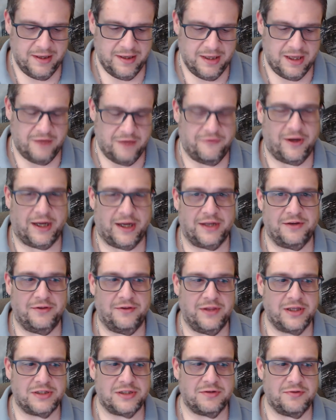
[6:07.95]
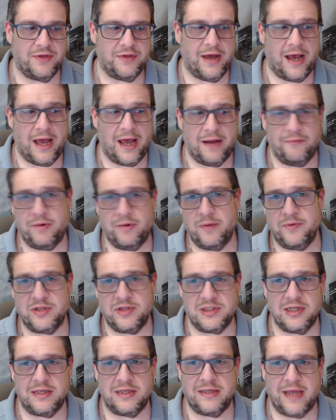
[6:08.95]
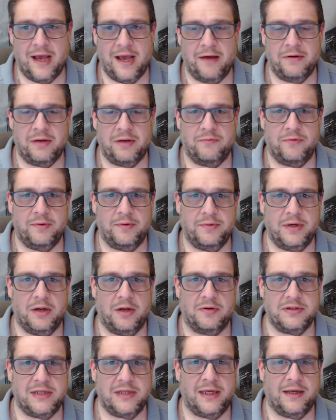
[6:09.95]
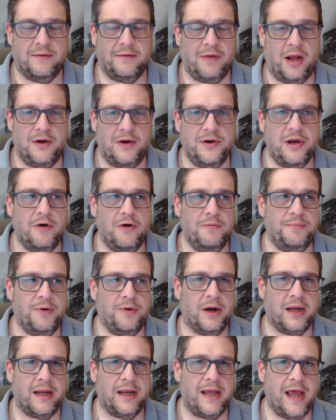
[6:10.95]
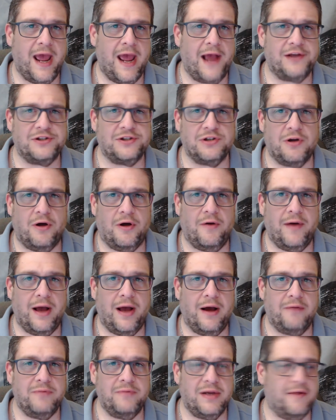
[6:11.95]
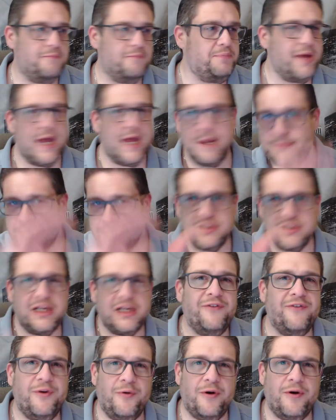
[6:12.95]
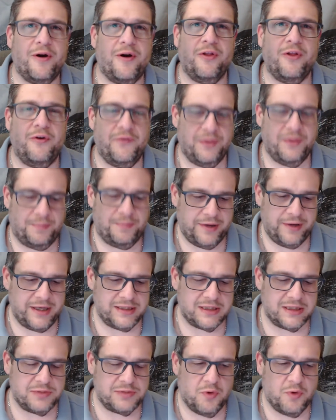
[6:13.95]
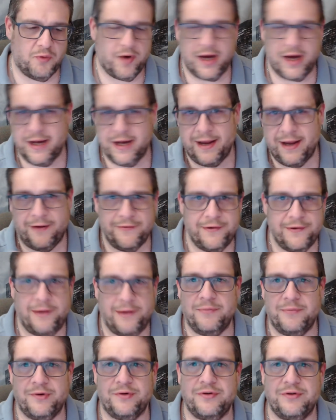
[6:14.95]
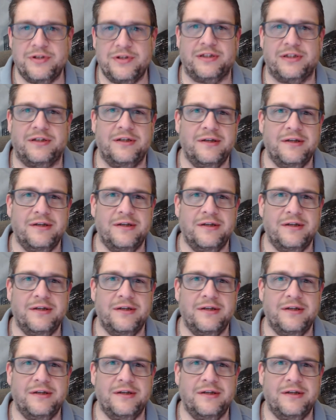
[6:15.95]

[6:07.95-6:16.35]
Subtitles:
if I could do this or that, and we would sit down and we would, you know, take a notebook and hash it all out, and we'd have papers everywhere all over the place as we were writing down numbers and